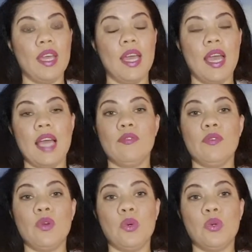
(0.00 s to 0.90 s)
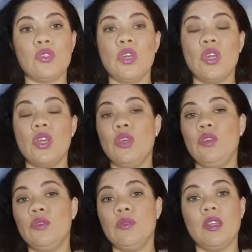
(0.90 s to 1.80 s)
And of course, you
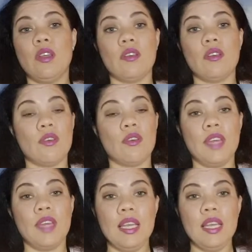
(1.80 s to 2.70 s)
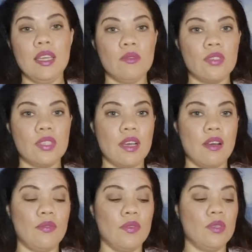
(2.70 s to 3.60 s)
do a lot of healing
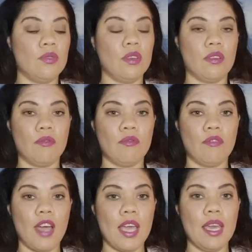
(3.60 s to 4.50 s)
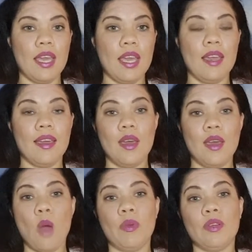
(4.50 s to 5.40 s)
yourself, you do a lot of Reiki,
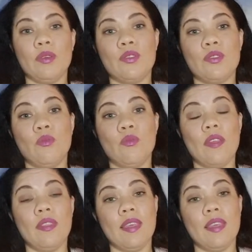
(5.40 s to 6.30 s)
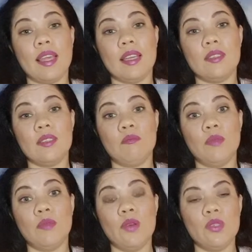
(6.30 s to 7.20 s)
but also one thing that is
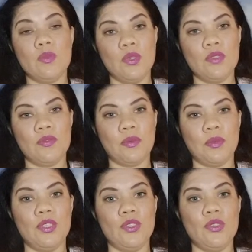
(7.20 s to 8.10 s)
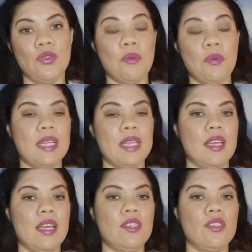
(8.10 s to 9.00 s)
most beautiful when you do your
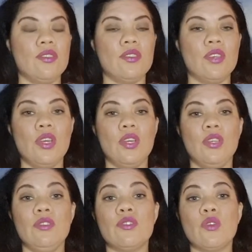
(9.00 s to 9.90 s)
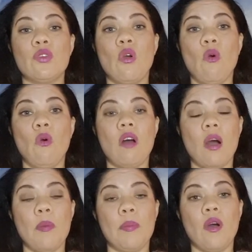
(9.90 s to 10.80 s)
meditations, you just call
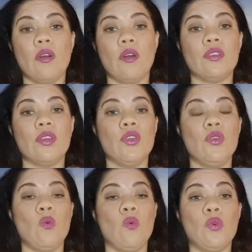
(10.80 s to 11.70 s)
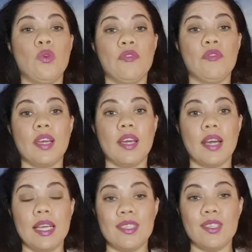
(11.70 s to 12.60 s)
up on your wolf
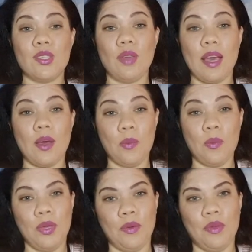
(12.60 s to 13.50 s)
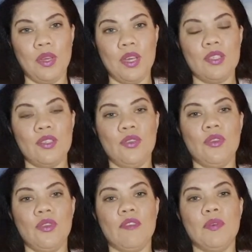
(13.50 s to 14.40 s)
guides to help you, so you
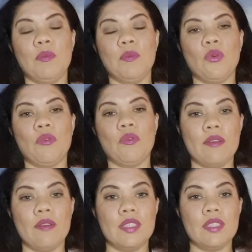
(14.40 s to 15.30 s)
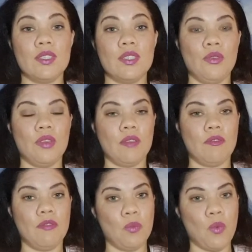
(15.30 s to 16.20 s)
can feel more grounded, so you can
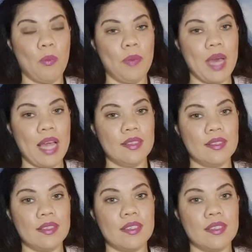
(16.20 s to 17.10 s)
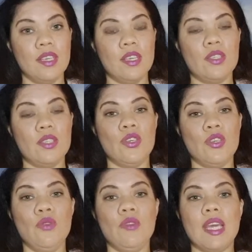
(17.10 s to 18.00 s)
feel more balanced, so
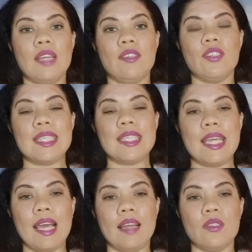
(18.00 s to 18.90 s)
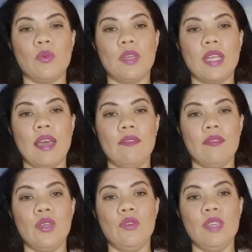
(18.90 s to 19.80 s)
you can just get whatever
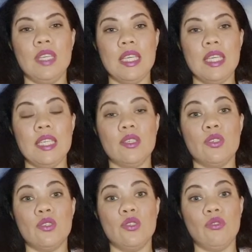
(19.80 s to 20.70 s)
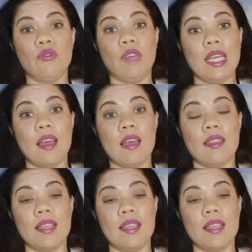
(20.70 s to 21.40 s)
you need during this